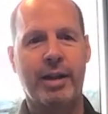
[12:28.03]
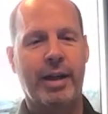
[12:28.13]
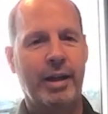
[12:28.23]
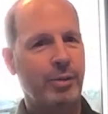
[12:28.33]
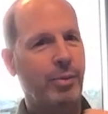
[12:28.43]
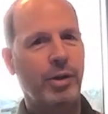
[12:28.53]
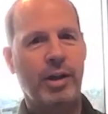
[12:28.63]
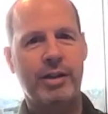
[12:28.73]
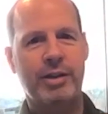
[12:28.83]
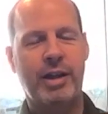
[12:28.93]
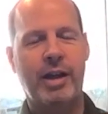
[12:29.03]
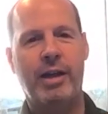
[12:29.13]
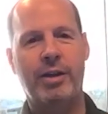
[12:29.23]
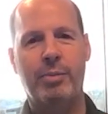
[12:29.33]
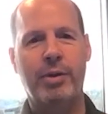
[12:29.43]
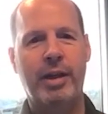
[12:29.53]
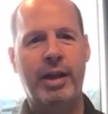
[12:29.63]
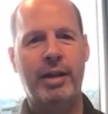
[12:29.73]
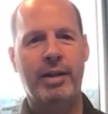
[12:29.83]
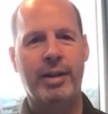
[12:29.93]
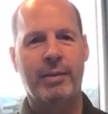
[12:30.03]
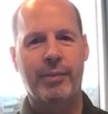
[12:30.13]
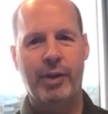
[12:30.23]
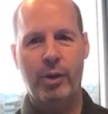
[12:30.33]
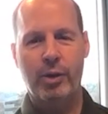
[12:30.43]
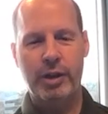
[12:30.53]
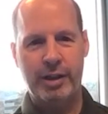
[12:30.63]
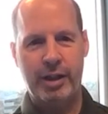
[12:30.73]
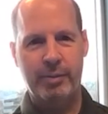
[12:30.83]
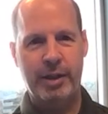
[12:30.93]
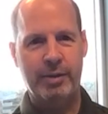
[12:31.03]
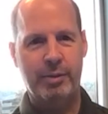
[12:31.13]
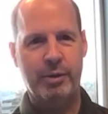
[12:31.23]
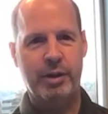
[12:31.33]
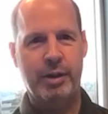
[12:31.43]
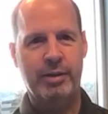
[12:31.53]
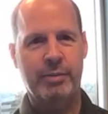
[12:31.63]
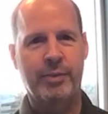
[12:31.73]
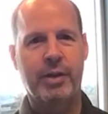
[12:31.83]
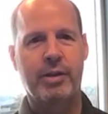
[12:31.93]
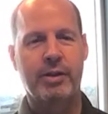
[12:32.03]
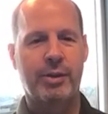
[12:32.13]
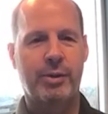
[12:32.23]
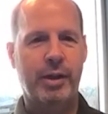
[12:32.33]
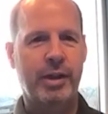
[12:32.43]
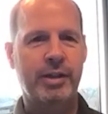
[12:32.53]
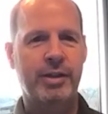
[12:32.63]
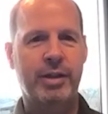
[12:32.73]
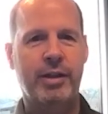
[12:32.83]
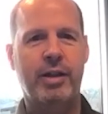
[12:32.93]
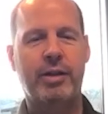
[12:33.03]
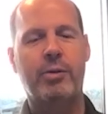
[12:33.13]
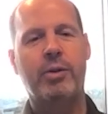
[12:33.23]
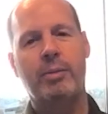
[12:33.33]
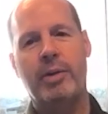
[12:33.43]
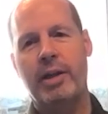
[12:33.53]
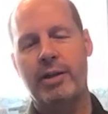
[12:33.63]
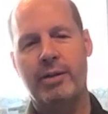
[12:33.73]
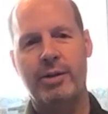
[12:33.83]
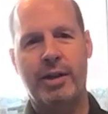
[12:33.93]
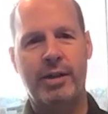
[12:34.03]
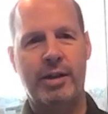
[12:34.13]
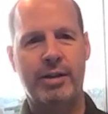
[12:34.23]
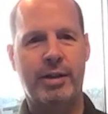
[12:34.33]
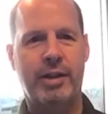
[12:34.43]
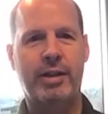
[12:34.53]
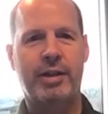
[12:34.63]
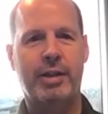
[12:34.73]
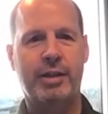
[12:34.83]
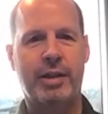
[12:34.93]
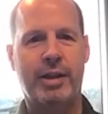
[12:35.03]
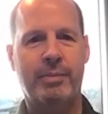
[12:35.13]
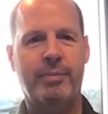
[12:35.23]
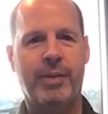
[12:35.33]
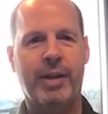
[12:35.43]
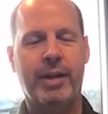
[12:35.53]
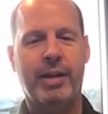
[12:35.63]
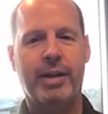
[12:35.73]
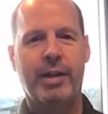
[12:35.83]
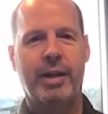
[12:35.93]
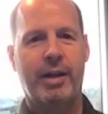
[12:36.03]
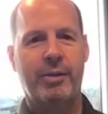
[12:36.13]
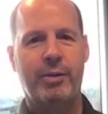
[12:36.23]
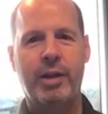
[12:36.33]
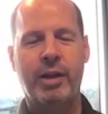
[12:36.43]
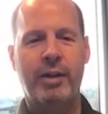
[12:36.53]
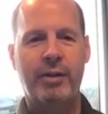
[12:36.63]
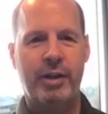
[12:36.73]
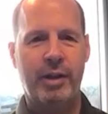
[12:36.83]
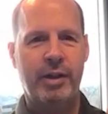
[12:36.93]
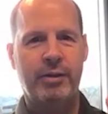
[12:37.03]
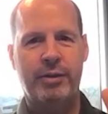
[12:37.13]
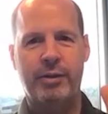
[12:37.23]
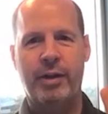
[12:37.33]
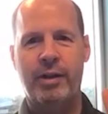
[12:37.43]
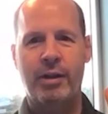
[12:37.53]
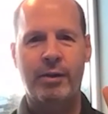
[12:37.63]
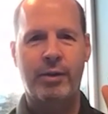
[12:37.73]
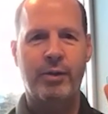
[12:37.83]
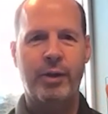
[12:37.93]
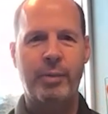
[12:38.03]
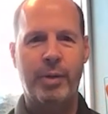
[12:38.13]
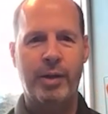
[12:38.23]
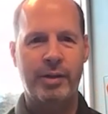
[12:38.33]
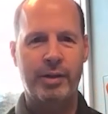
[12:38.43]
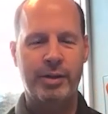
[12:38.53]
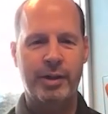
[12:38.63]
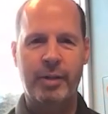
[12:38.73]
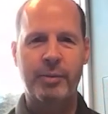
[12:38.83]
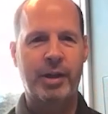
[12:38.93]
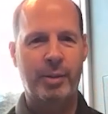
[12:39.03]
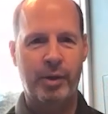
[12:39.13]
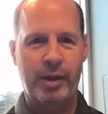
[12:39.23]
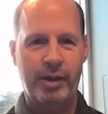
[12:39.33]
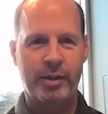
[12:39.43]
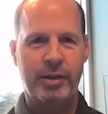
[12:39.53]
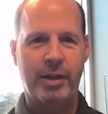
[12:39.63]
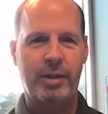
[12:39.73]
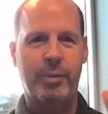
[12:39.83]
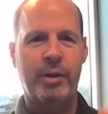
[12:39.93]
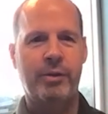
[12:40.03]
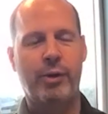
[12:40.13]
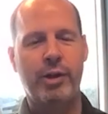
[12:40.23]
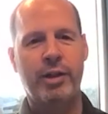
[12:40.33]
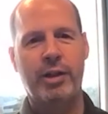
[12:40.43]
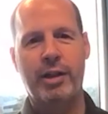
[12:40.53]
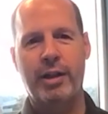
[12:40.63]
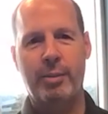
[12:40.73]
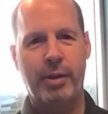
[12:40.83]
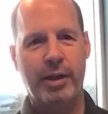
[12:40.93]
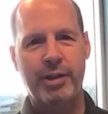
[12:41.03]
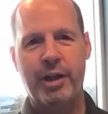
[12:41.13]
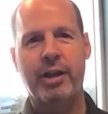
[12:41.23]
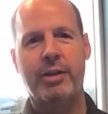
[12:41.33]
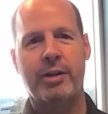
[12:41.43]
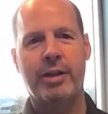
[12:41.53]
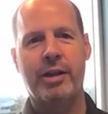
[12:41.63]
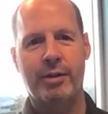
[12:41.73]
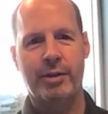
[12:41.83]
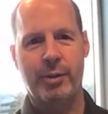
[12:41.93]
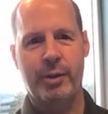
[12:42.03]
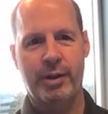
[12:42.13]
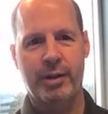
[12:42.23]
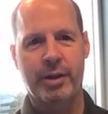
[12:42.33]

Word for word: and it's put on its side on the plane, the holding time keeps shrinking. So when it gets to London, will it make it to its end destination in time? And we'd love it if all of our freight partners kept it upright all the time, but unfortunately they play Jenga or Tetris with it.